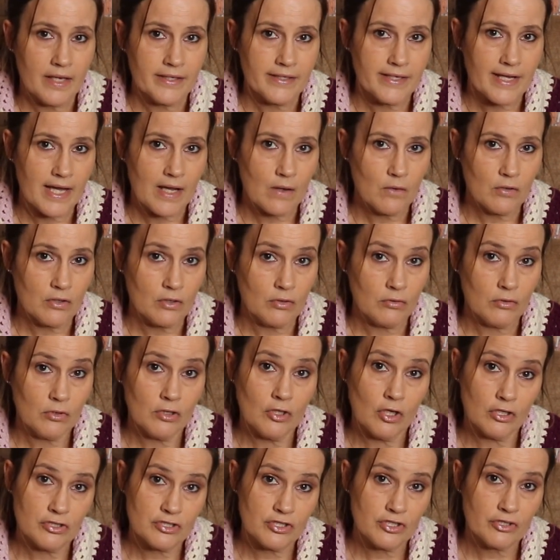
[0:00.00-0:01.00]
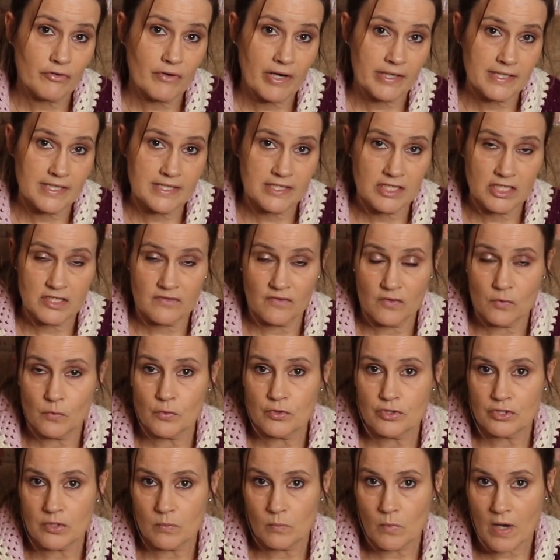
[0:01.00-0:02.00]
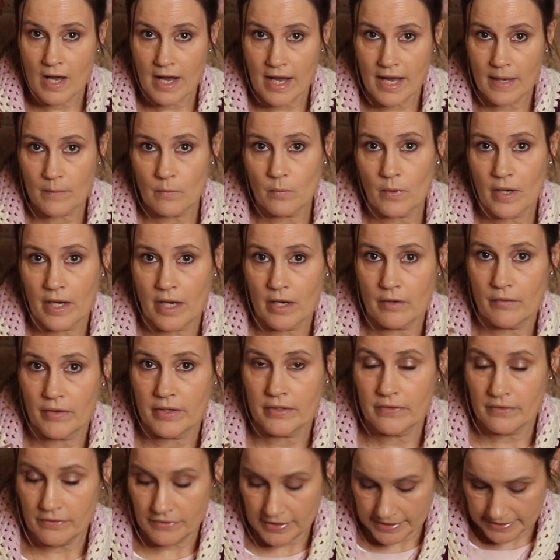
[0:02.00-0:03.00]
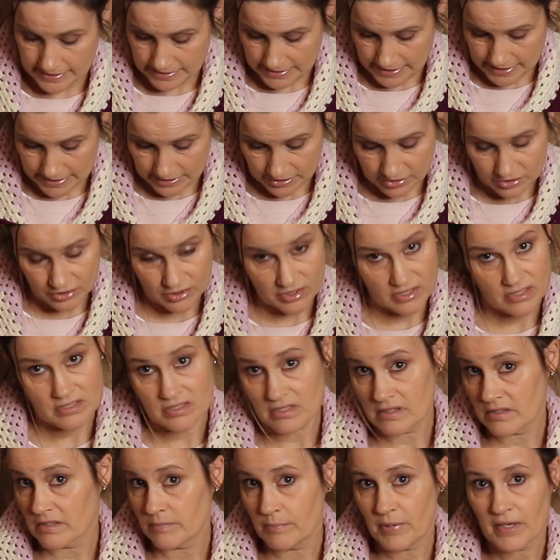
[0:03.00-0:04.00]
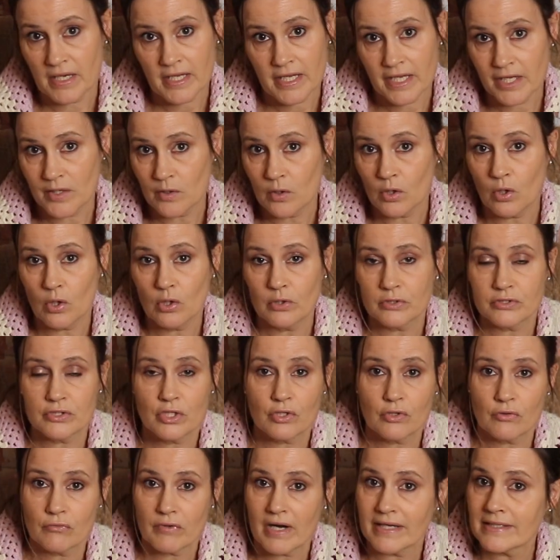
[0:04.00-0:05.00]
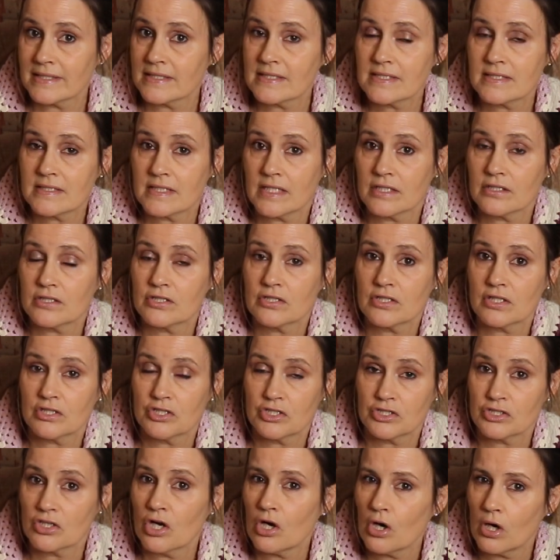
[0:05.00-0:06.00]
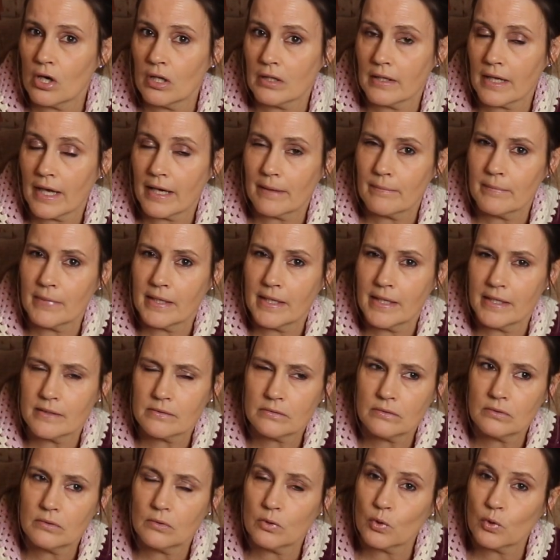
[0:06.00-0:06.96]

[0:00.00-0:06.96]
Now, going on to the granny stitch, if you're wondering what I'm wearing, this is just a plain old granny stitch shawl that I made,